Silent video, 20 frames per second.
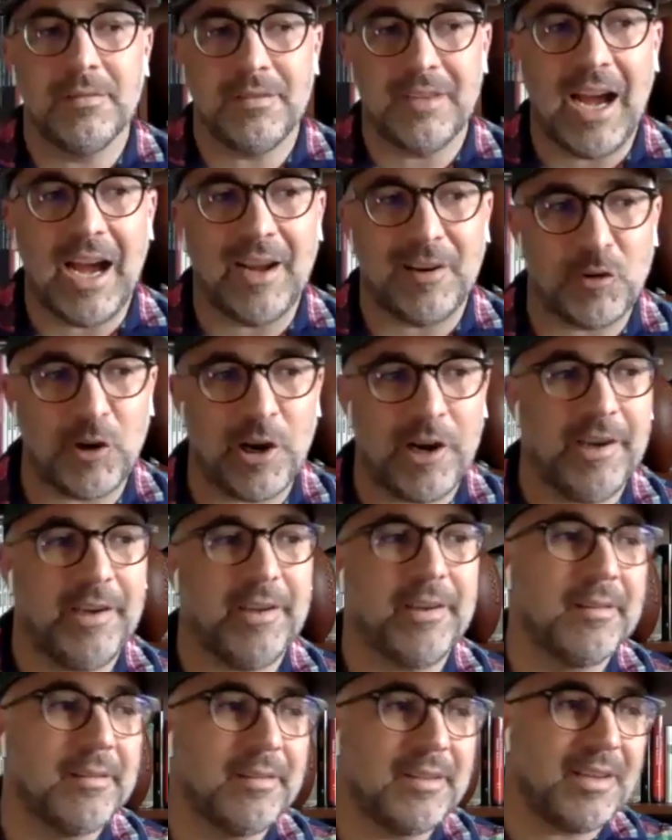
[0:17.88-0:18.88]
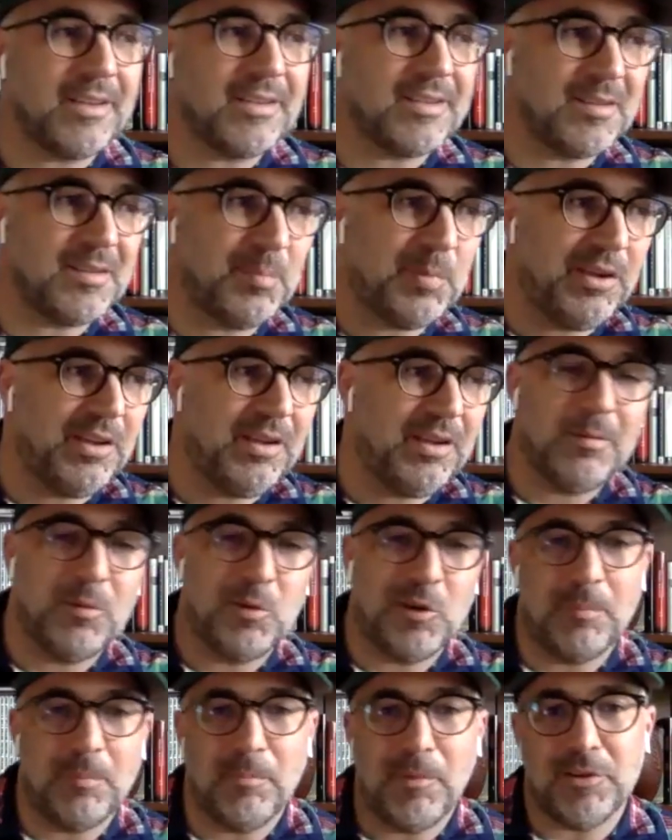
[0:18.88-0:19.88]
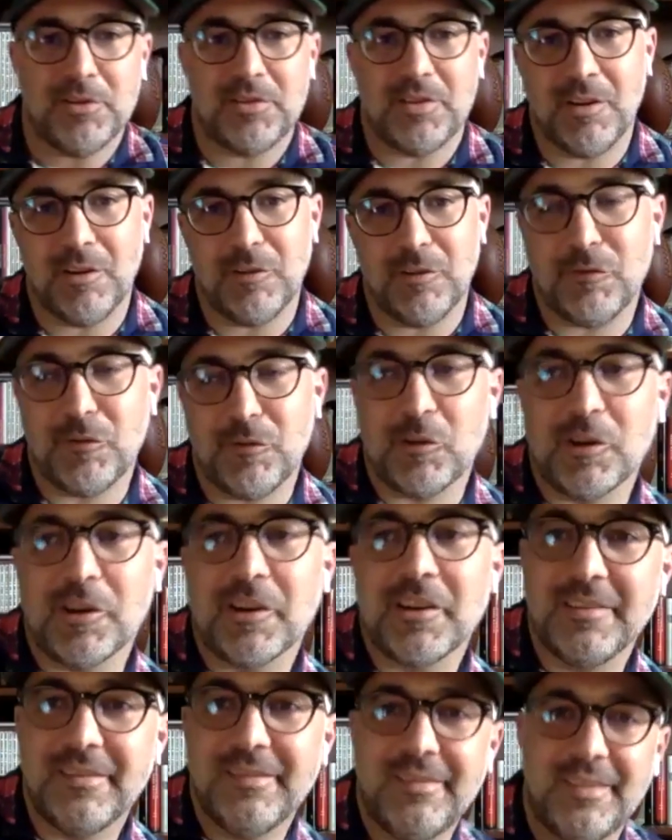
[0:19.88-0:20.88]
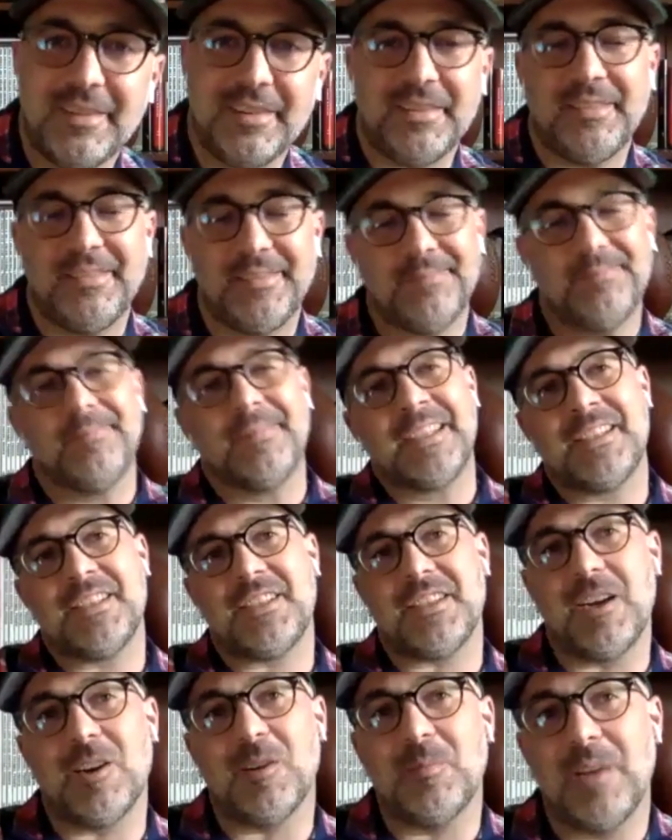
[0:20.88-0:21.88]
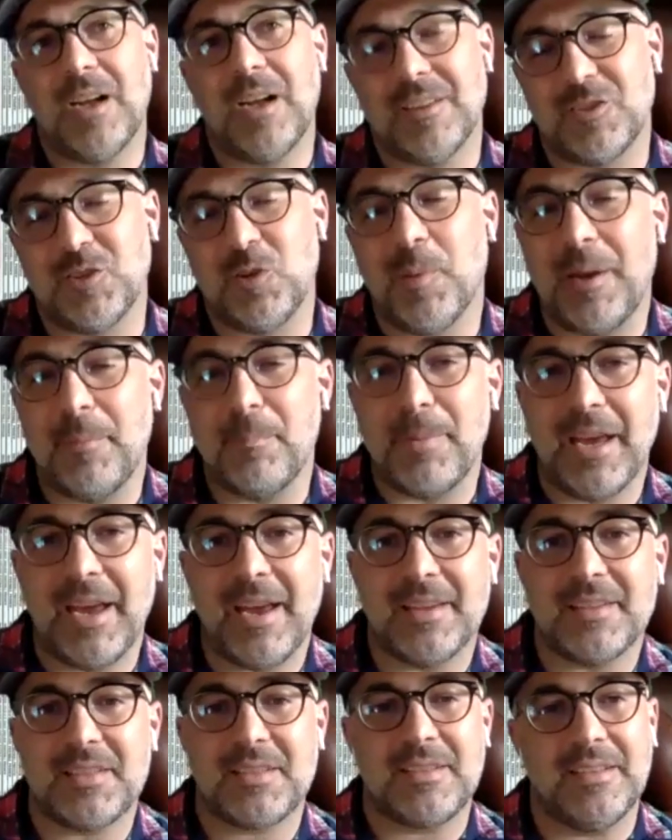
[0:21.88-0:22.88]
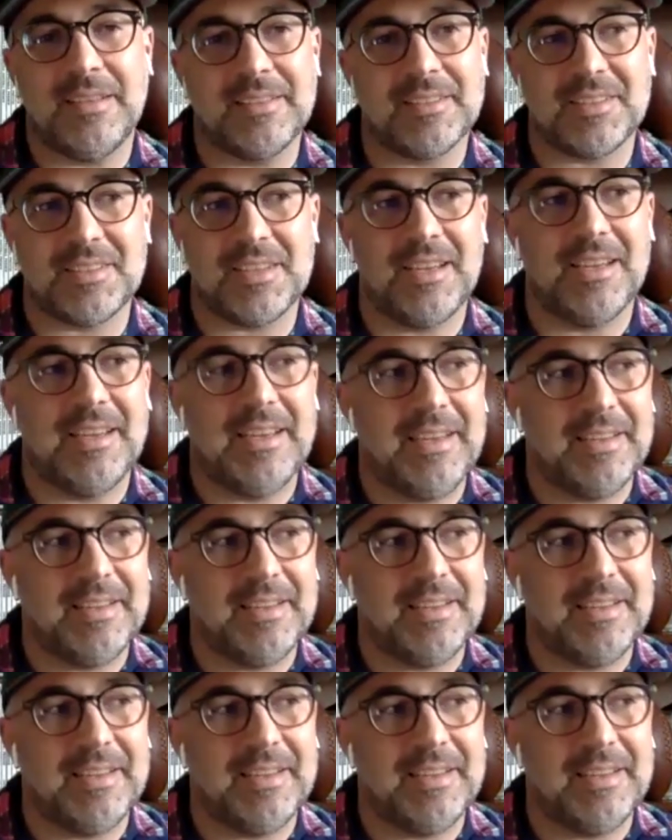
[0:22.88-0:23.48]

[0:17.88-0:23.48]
Not Greg tends to be what I'm most known for. So I'll do my best. I'm